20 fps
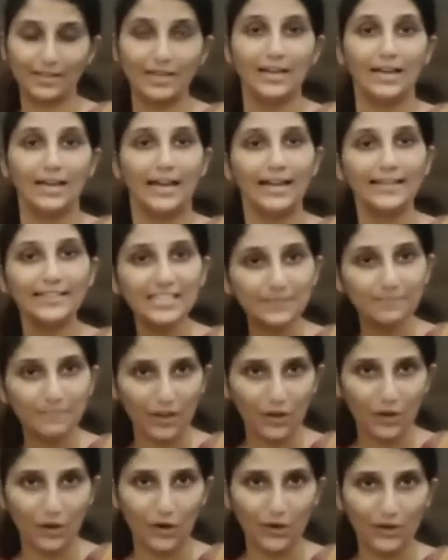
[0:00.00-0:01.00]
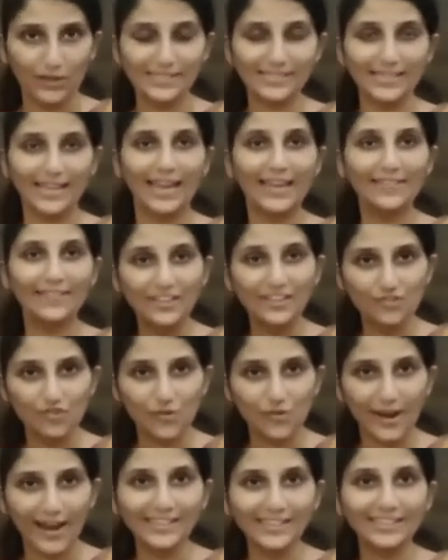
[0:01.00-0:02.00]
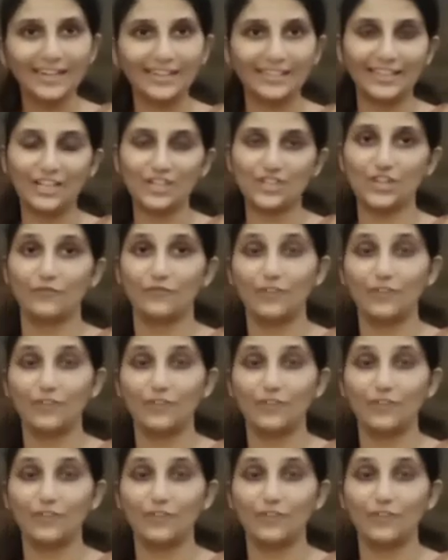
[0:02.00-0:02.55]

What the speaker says: It is because in the dried condition,